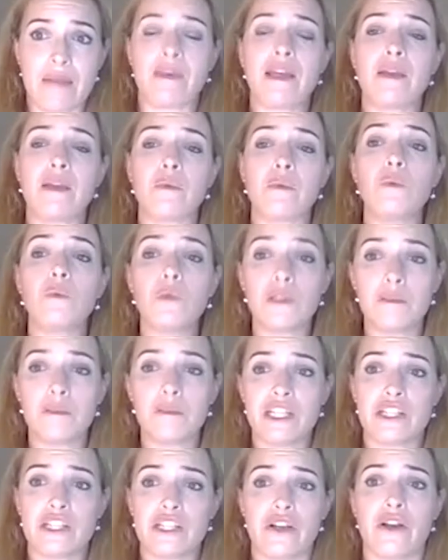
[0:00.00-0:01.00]
It will be
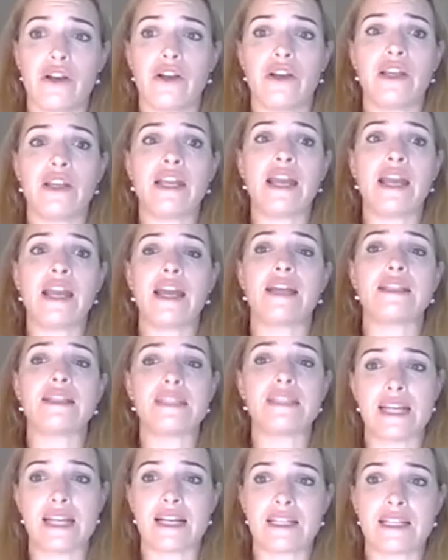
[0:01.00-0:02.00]
shown as
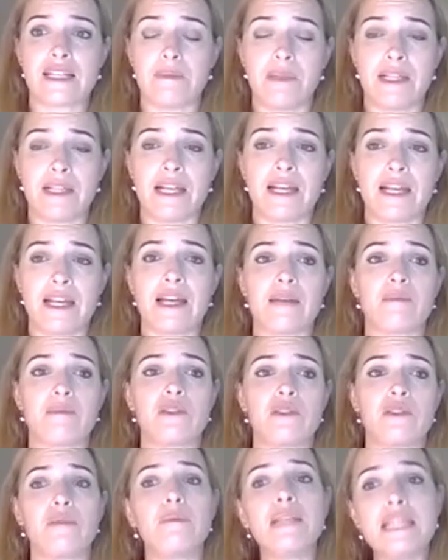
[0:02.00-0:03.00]
taxable income. So
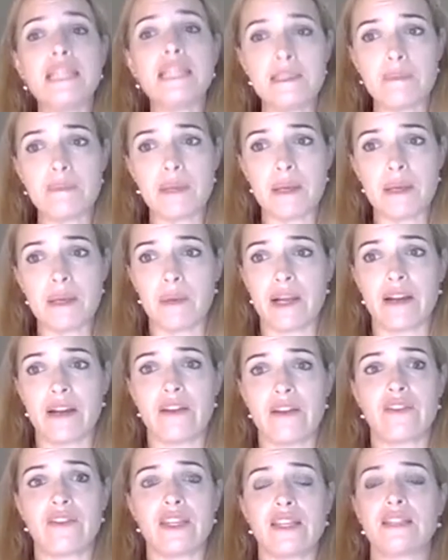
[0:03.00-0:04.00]
please be aware
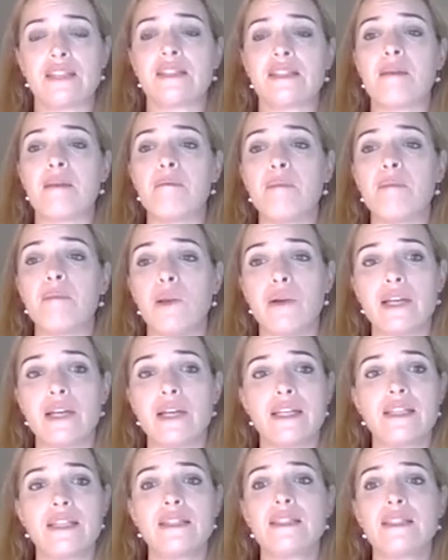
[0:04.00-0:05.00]
of this.
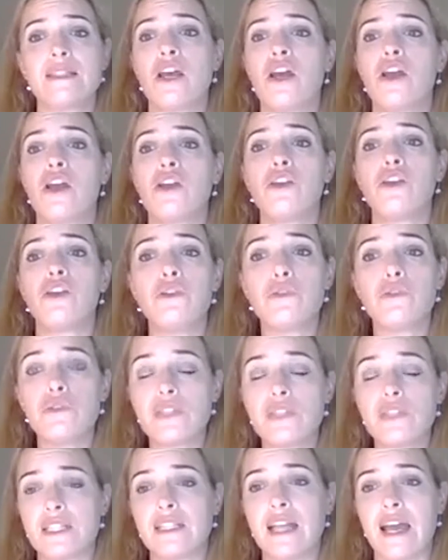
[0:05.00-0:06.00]
Employers, you
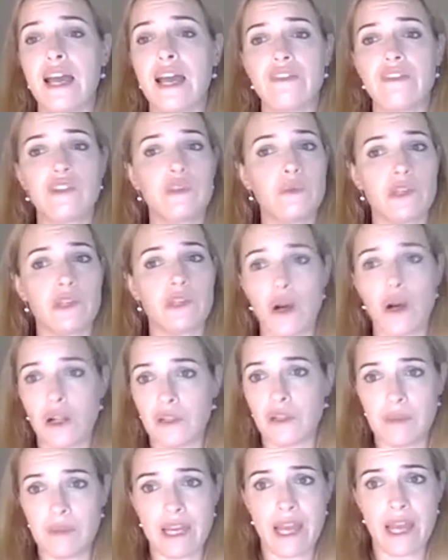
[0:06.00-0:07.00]
still have to withhold
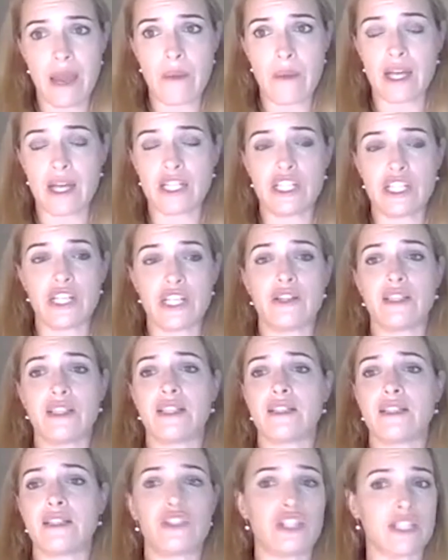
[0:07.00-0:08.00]
PAYG on
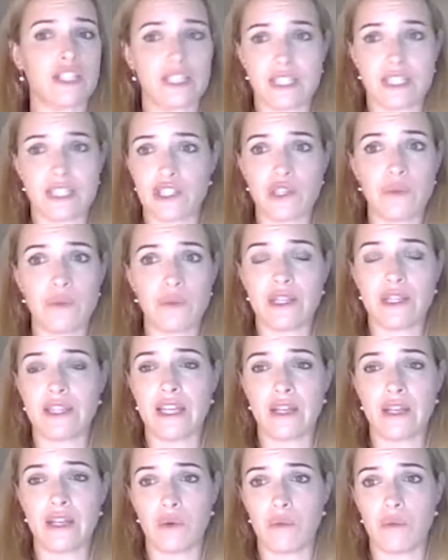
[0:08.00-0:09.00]
this, just as you would their
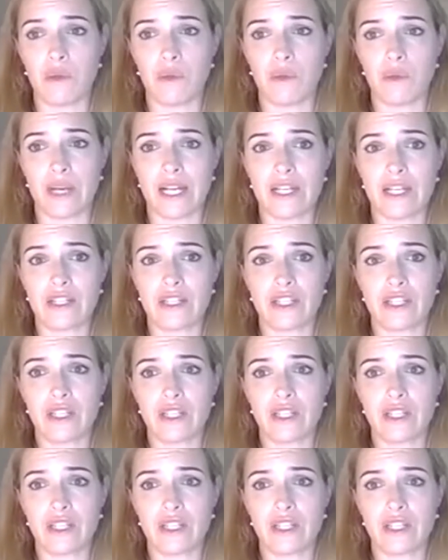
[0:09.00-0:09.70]
normal wage.